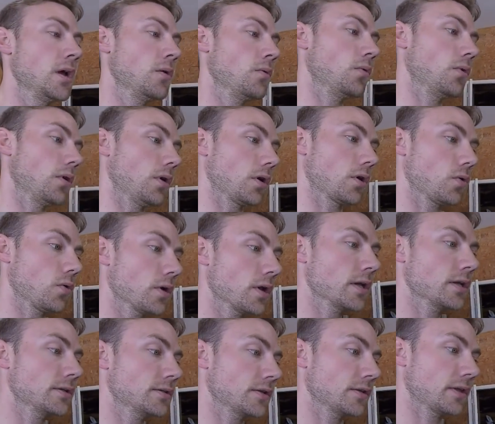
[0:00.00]
Well,
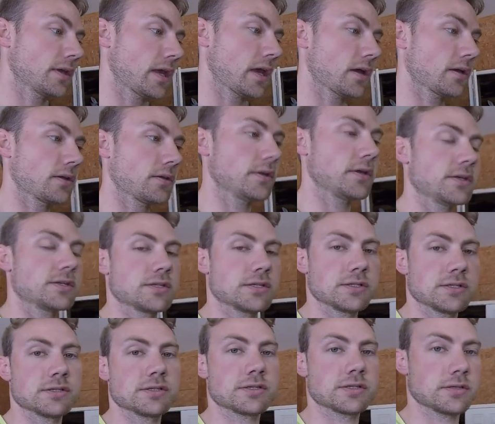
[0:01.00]
according to the
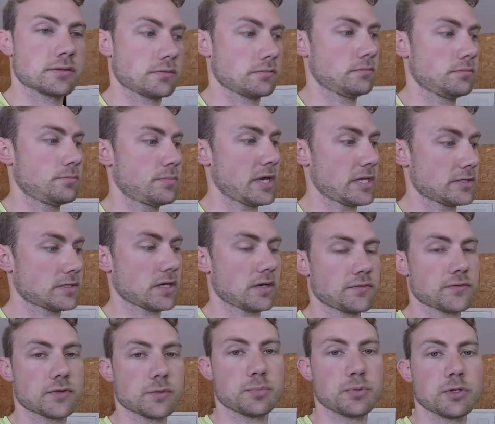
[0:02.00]
calculations, based
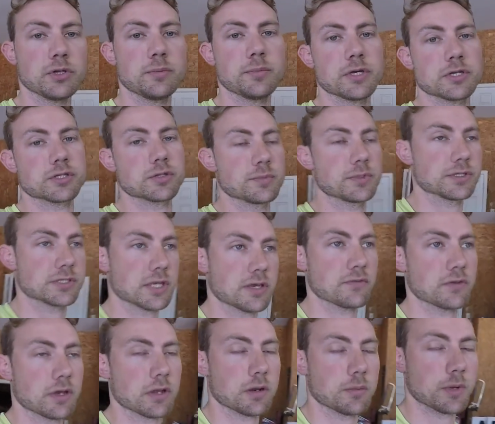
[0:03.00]
off the pulley measurements
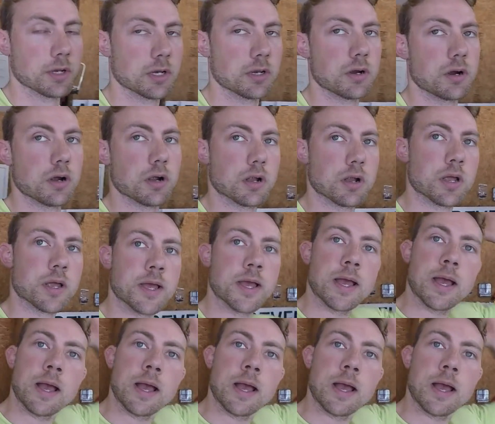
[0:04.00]
I've got on my car,